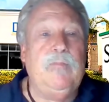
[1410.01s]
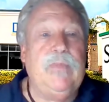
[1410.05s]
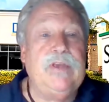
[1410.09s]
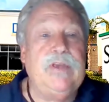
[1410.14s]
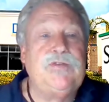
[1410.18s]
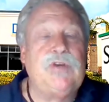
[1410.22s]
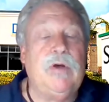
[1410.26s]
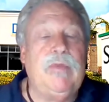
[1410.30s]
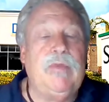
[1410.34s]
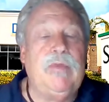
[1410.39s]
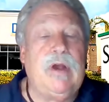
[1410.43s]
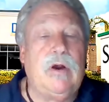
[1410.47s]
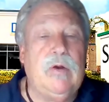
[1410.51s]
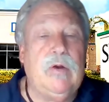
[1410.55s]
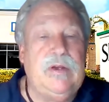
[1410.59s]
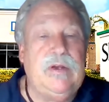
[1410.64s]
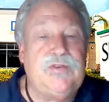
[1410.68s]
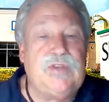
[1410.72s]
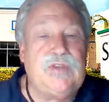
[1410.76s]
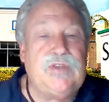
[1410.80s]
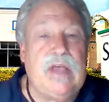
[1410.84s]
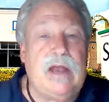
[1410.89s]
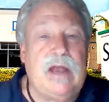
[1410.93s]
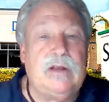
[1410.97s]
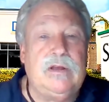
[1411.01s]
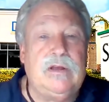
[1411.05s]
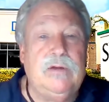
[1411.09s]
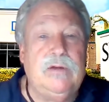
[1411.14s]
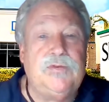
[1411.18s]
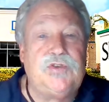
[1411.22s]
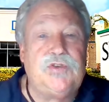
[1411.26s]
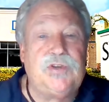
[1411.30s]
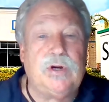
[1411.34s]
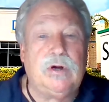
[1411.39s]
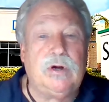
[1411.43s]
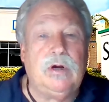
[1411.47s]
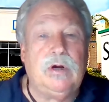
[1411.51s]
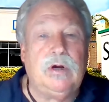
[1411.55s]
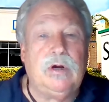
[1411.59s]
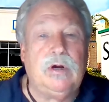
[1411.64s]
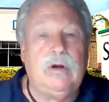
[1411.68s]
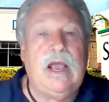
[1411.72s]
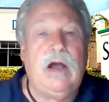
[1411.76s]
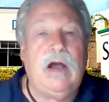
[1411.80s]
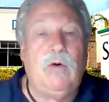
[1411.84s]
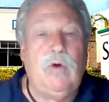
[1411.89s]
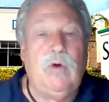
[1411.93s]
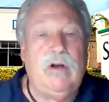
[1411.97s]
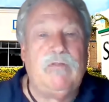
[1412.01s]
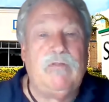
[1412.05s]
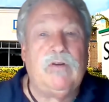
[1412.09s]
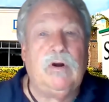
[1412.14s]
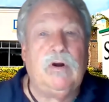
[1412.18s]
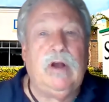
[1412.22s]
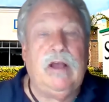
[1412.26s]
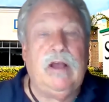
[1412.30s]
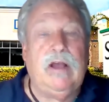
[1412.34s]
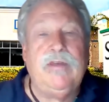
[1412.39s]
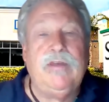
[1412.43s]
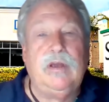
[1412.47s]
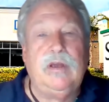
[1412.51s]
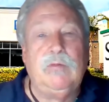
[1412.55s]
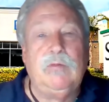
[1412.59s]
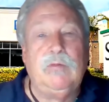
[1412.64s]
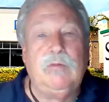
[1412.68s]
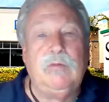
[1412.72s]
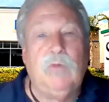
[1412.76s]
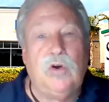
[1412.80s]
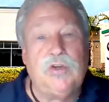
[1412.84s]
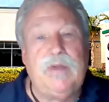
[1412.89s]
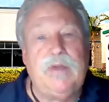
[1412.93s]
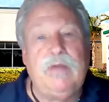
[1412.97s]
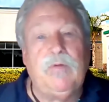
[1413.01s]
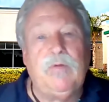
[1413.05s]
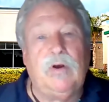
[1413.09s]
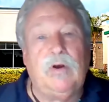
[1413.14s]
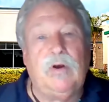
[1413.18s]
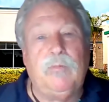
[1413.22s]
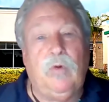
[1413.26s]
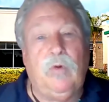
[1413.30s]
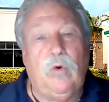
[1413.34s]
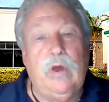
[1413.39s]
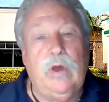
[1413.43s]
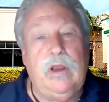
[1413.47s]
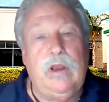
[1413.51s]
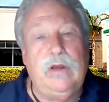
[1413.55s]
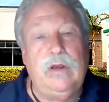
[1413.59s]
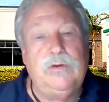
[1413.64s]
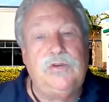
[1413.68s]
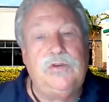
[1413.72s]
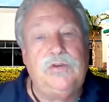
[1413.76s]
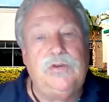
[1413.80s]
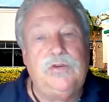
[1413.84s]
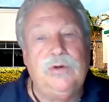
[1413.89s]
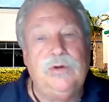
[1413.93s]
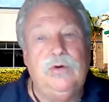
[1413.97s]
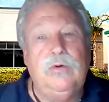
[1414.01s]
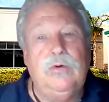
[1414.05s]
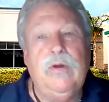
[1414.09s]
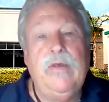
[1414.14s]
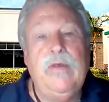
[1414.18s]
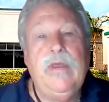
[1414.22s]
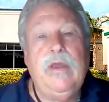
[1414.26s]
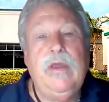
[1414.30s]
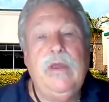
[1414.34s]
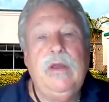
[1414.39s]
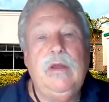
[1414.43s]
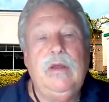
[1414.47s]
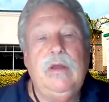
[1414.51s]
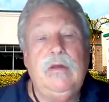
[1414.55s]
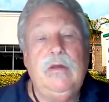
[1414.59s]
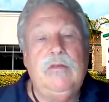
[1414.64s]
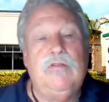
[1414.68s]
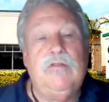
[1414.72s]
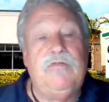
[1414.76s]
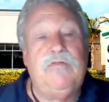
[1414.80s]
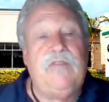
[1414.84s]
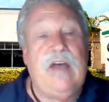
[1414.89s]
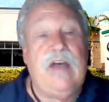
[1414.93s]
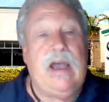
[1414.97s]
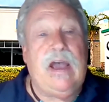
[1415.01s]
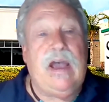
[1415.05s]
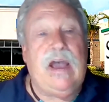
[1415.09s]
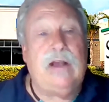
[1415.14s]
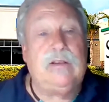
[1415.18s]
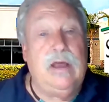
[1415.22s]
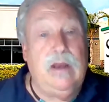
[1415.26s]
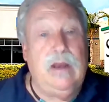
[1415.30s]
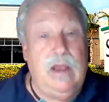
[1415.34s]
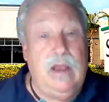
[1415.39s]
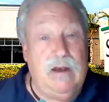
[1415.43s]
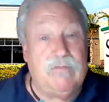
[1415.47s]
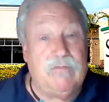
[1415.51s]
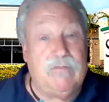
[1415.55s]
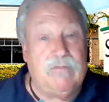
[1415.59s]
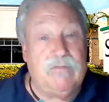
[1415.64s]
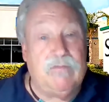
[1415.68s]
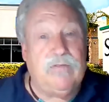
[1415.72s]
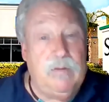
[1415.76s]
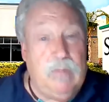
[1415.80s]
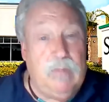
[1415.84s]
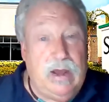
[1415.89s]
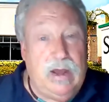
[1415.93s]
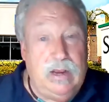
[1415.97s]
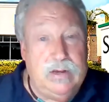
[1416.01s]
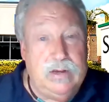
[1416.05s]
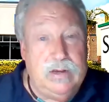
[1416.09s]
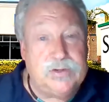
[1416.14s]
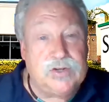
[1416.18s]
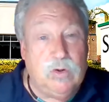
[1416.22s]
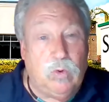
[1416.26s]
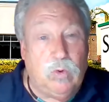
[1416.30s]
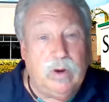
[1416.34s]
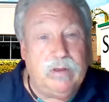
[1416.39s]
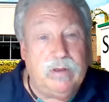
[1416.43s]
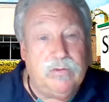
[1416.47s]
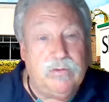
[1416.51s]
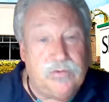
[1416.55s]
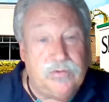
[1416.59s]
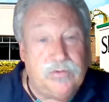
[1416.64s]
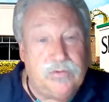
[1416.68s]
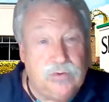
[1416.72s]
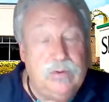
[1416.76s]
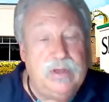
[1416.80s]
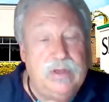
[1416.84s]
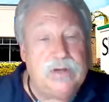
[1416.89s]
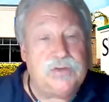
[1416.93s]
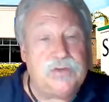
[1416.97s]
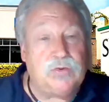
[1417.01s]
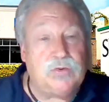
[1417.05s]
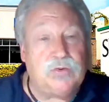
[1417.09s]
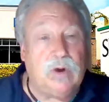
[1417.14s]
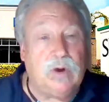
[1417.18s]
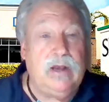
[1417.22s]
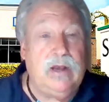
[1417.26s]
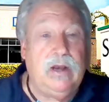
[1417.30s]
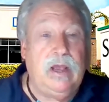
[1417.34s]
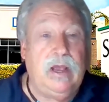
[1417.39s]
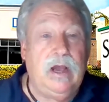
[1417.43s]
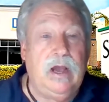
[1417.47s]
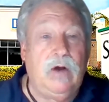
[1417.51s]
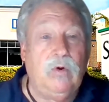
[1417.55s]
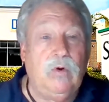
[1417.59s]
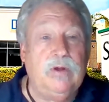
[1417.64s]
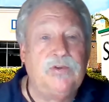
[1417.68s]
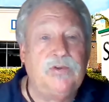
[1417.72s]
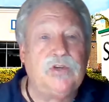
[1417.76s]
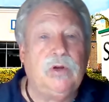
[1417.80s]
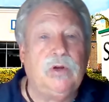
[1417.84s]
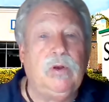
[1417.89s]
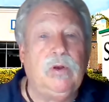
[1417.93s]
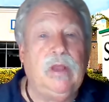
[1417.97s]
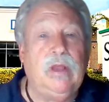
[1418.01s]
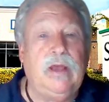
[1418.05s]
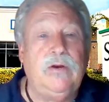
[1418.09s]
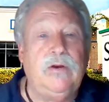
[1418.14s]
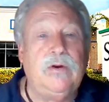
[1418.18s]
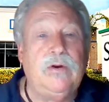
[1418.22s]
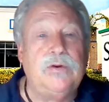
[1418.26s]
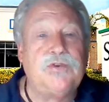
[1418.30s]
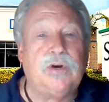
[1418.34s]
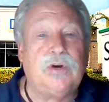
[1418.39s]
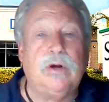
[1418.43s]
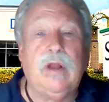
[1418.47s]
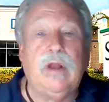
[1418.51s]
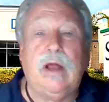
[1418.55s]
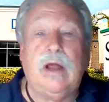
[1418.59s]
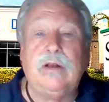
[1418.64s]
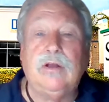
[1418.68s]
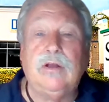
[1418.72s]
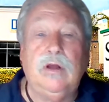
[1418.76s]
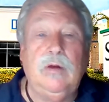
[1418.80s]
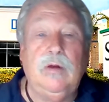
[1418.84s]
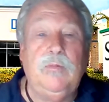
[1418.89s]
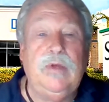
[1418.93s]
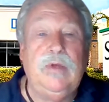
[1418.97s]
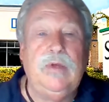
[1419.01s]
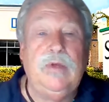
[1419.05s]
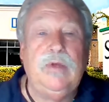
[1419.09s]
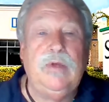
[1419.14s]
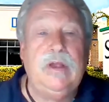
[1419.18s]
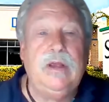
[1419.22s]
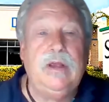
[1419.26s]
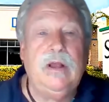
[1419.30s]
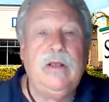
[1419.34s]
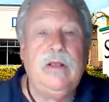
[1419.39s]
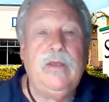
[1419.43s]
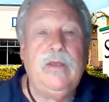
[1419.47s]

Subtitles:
So there is that concern. However, I think most people are pointing to the fact that everybody is going through this right now, and so lenders are not going to be